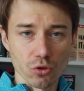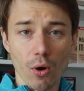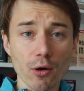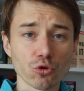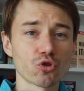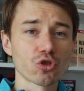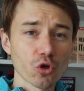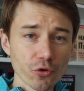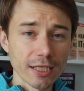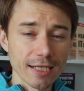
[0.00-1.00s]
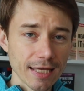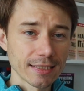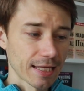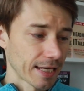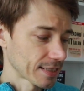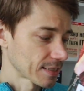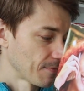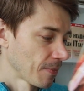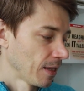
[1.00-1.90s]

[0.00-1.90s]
so how to screen candidates,